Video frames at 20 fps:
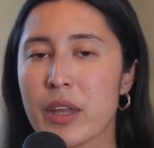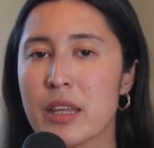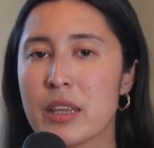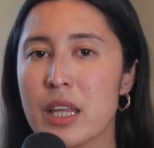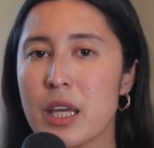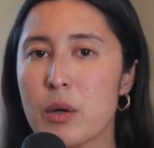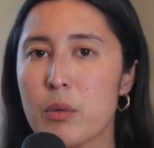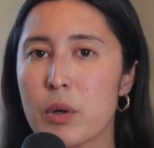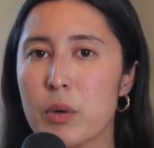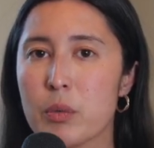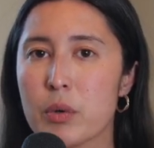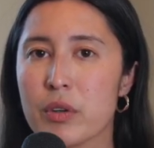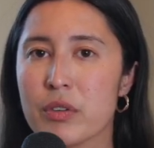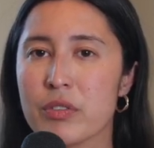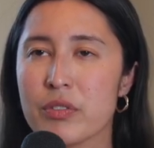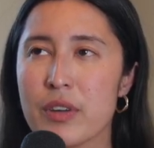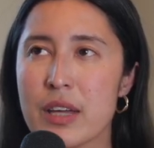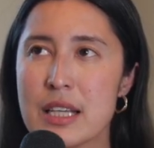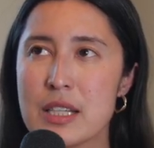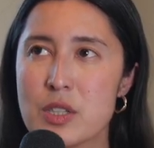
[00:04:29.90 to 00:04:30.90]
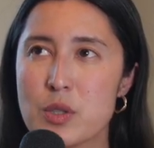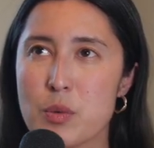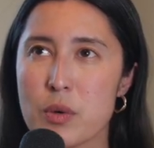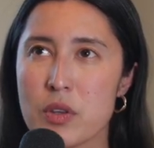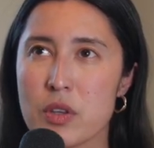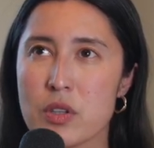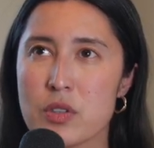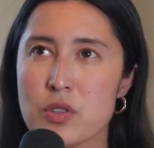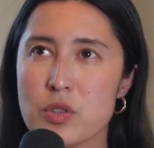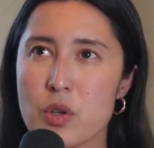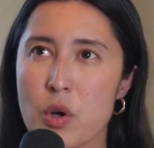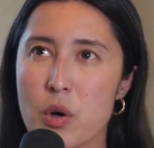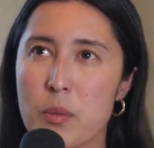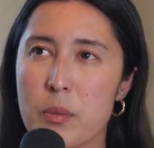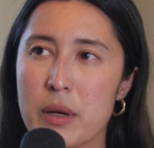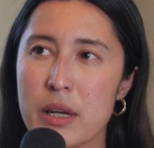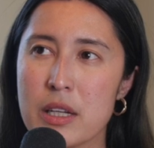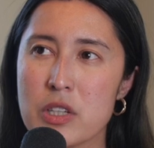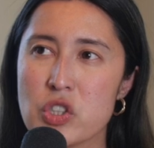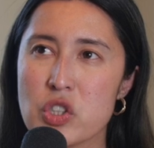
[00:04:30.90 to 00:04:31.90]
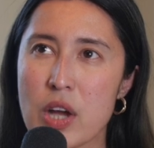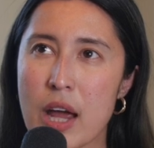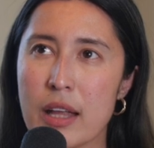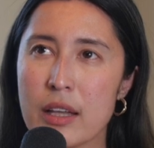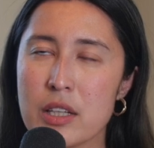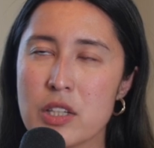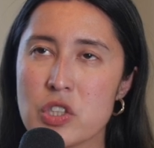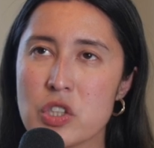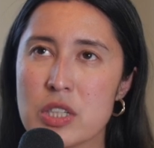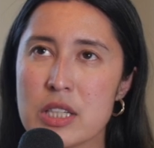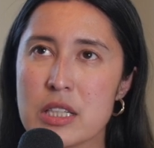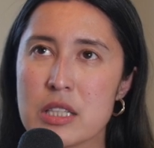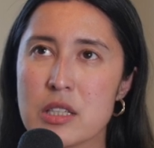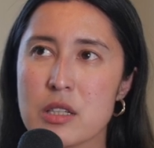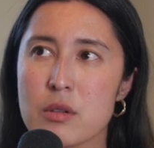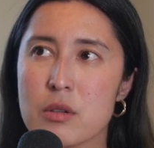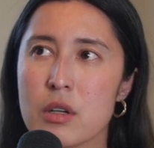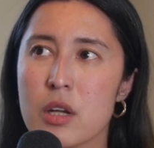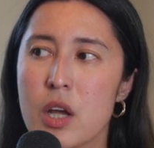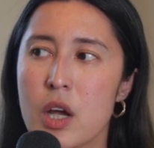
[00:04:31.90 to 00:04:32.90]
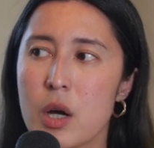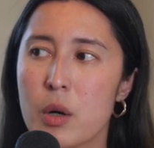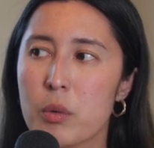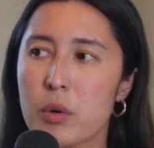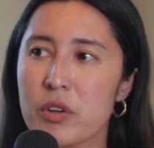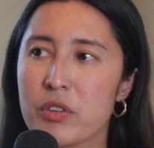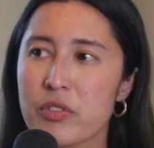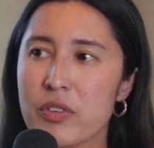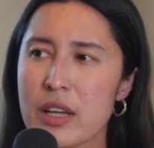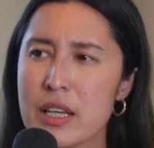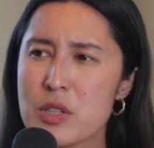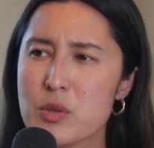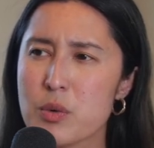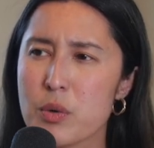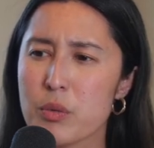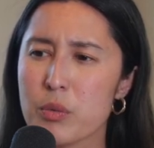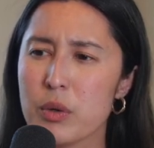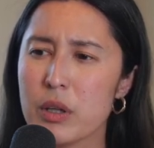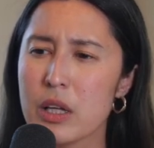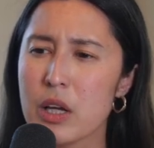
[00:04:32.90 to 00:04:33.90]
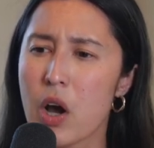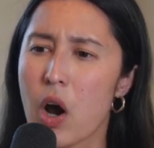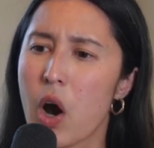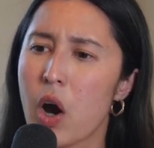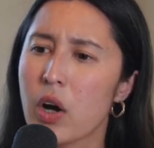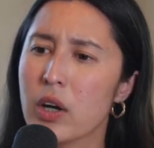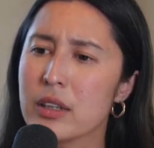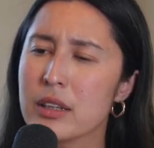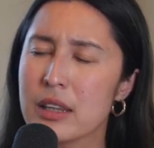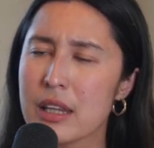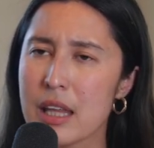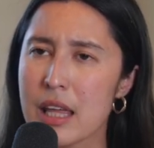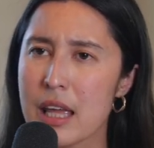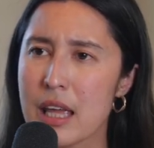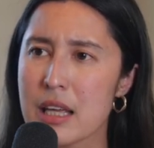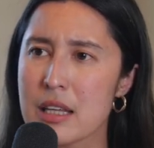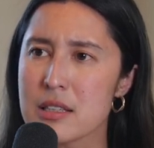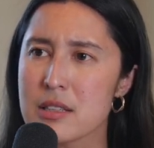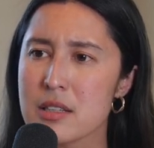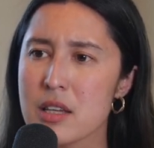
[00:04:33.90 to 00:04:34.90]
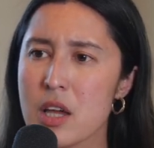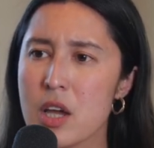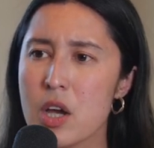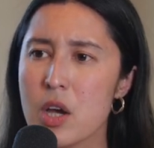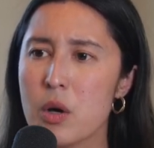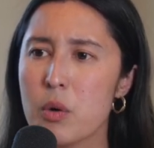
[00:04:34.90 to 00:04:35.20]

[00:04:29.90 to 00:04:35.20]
I think when we're faced with so many challenges and we're faced with really hard things,